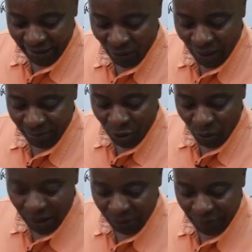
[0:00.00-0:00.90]
They want me to
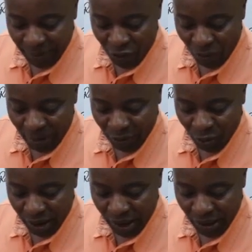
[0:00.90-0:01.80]
give them in Roman
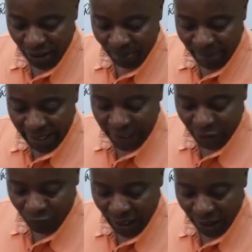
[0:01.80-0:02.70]
3
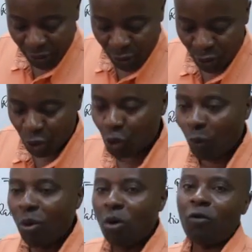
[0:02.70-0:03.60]
market value to
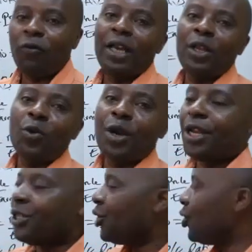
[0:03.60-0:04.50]
book value
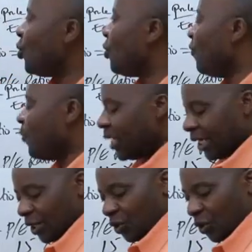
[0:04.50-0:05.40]
ratio.
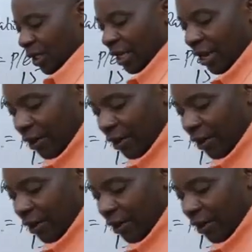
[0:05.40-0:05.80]
Very easy.